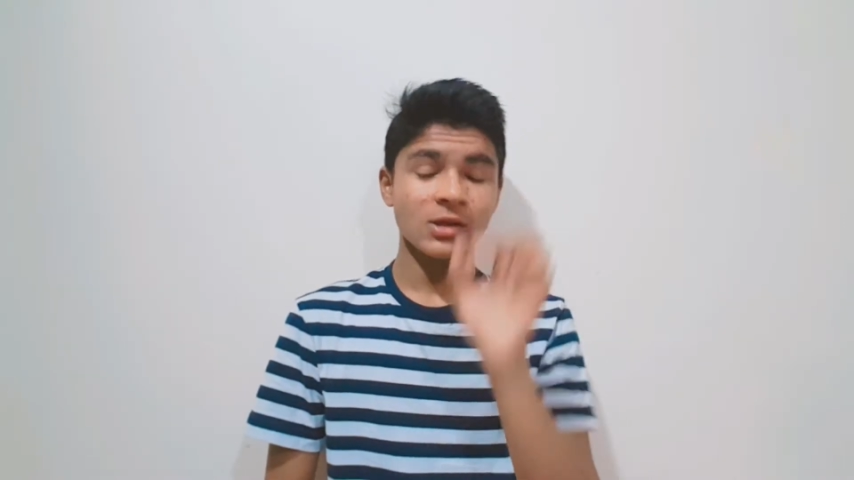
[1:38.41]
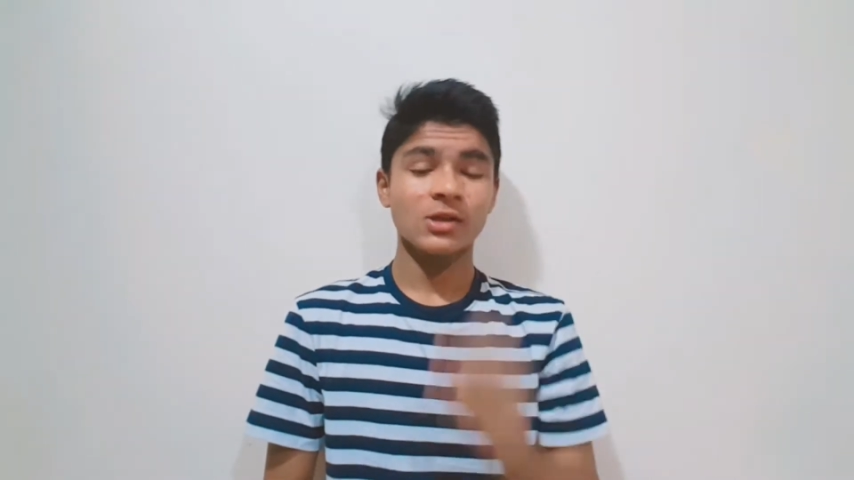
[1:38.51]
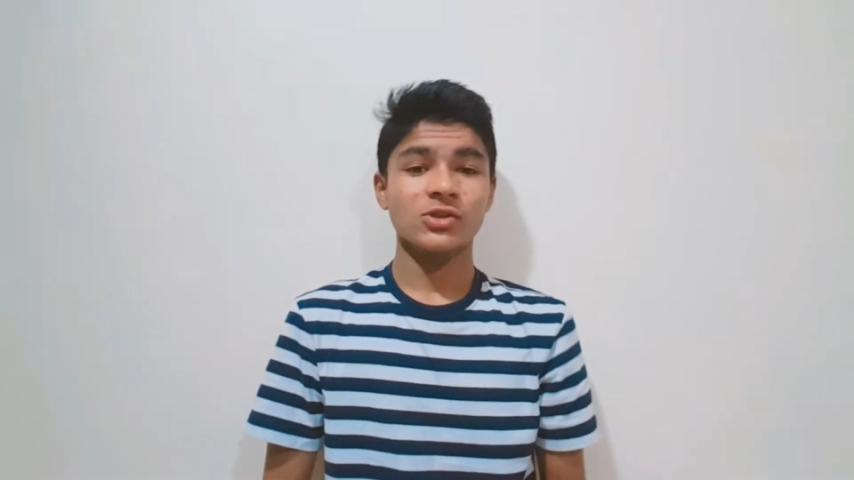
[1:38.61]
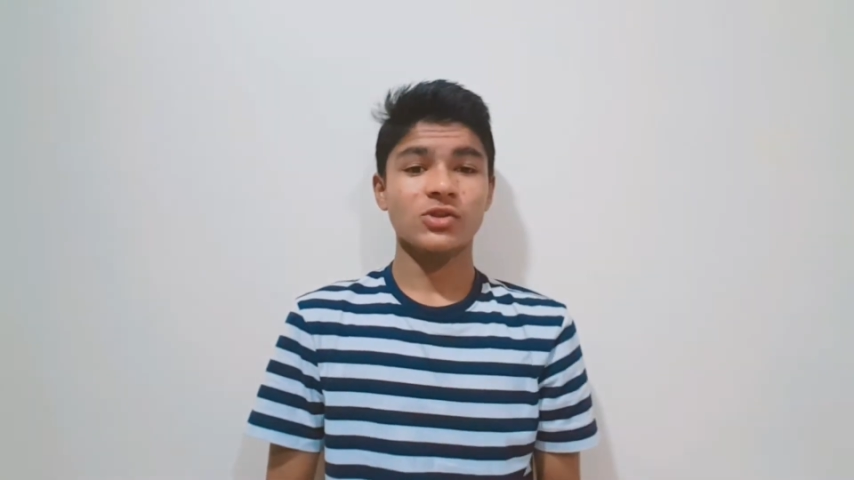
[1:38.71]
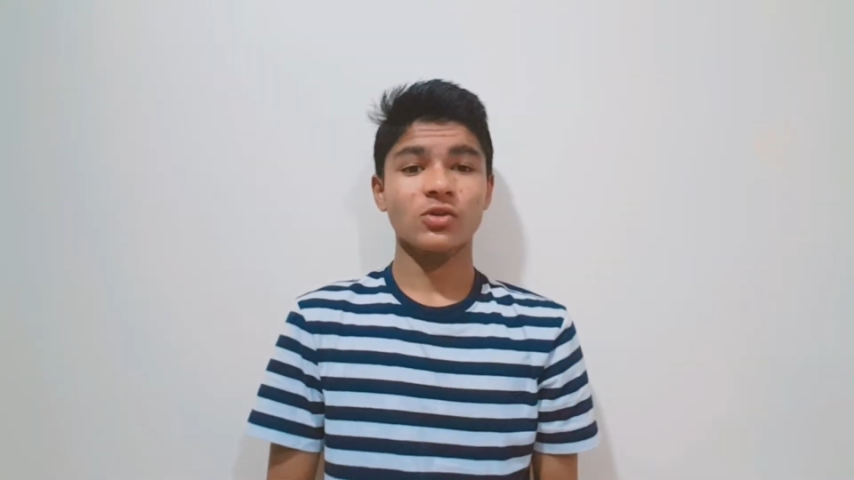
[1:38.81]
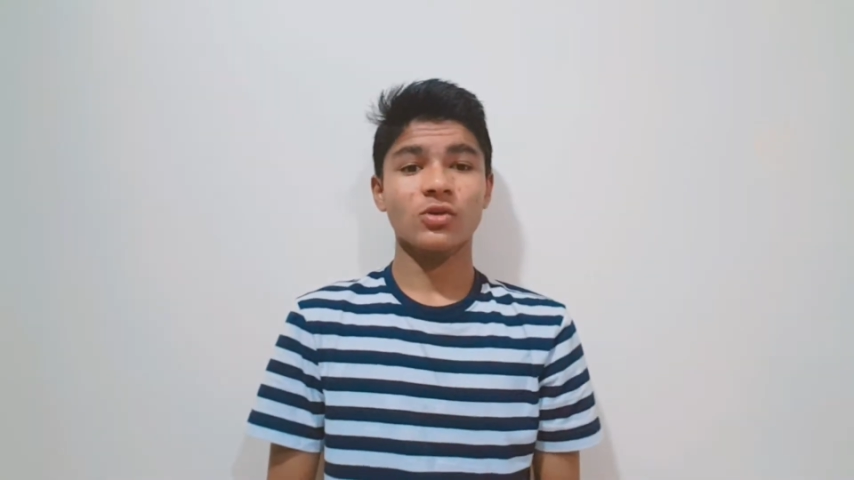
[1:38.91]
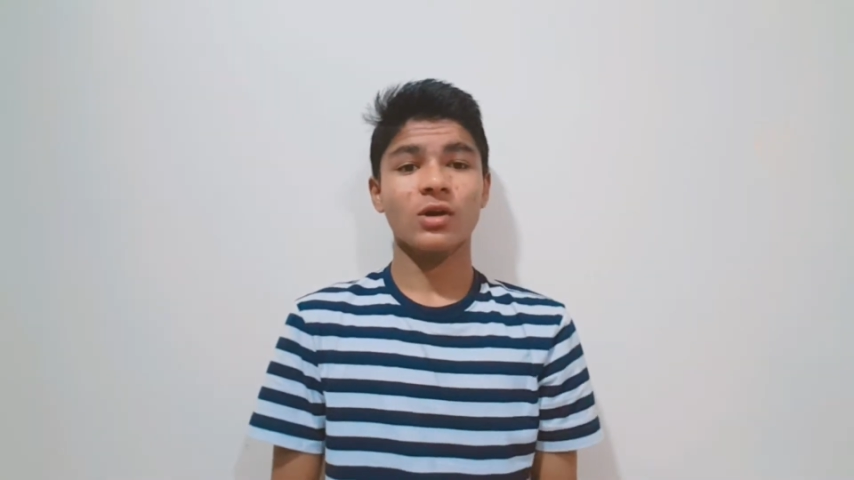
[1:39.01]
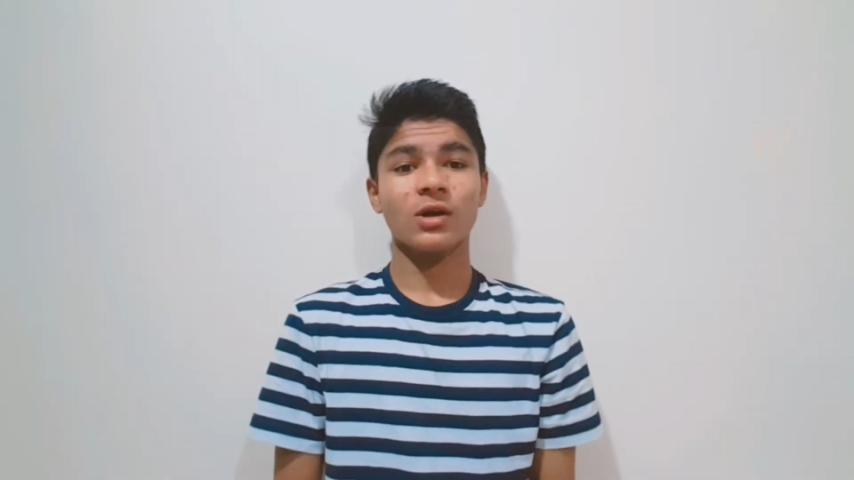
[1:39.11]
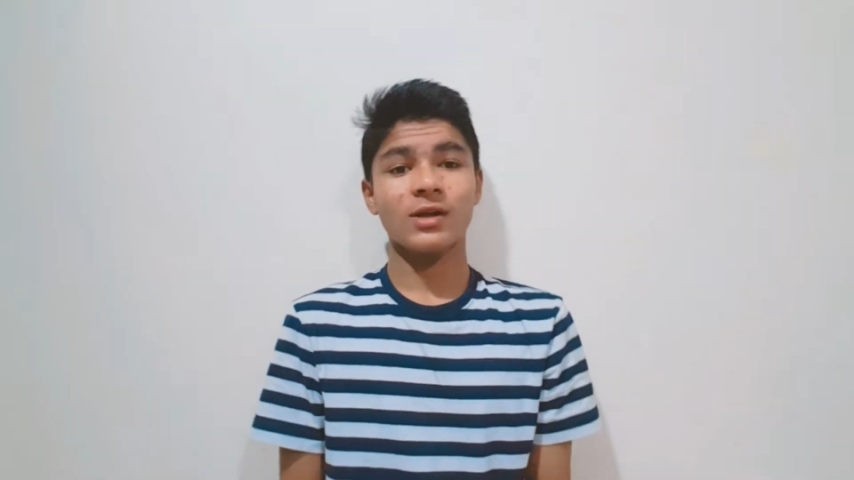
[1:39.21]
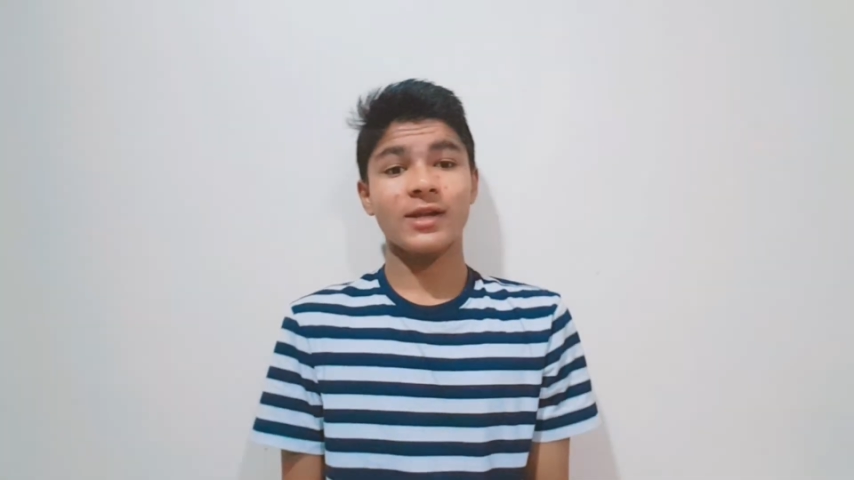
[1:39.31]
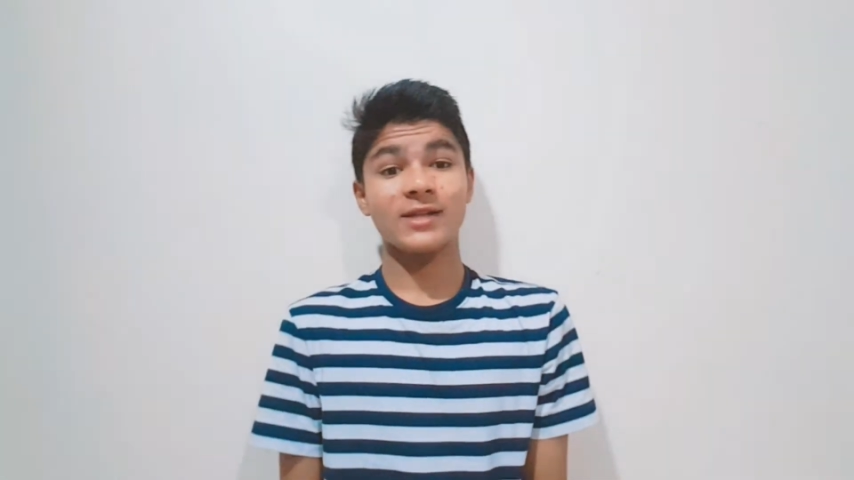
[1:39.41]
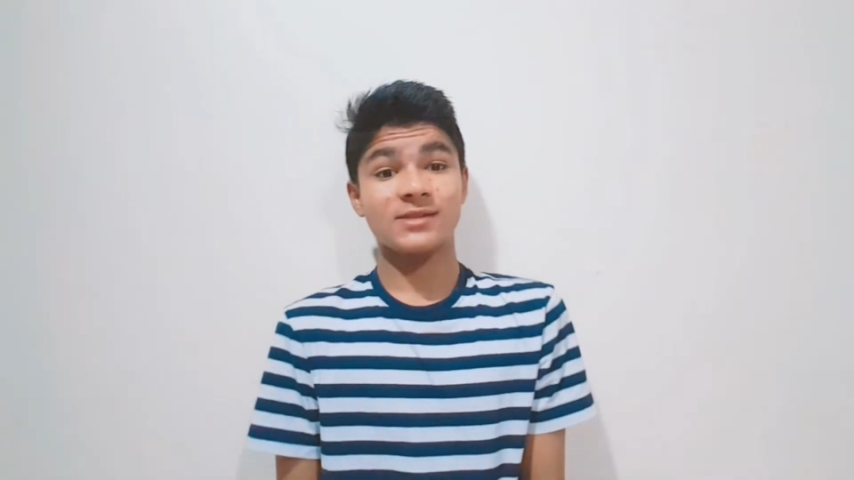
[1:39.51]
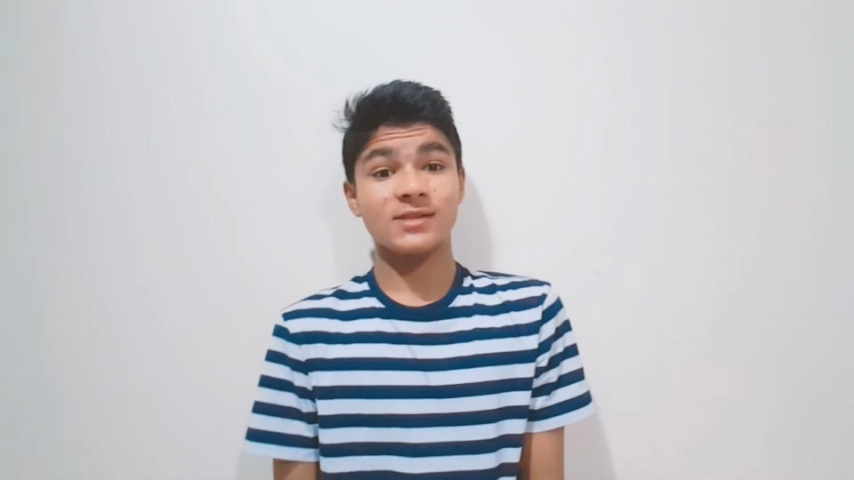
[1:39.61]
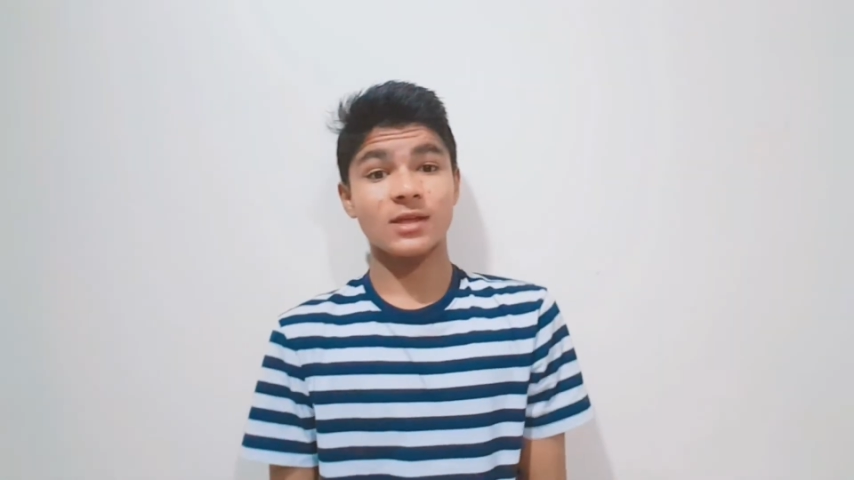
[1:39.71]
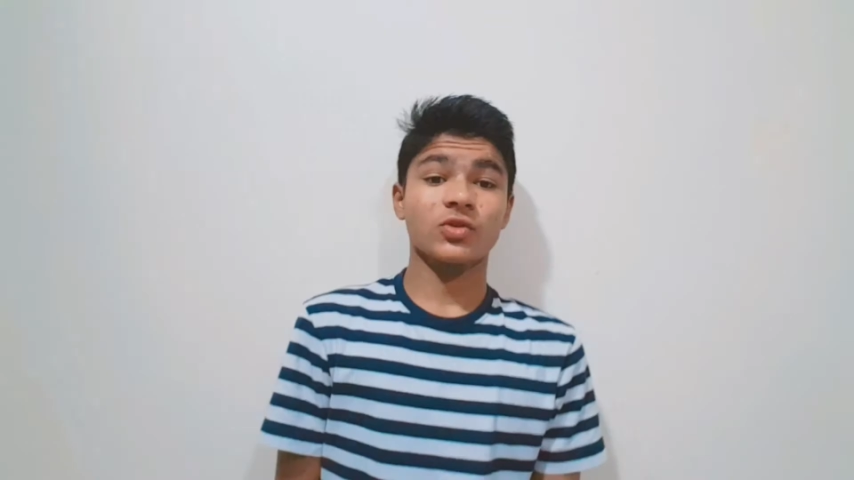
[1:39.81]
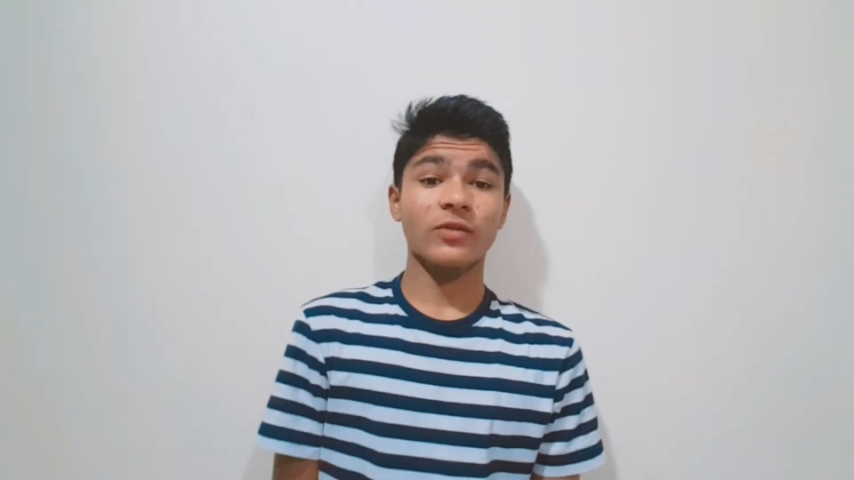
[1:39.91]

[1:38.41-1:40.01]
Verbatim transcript: so uh, let's see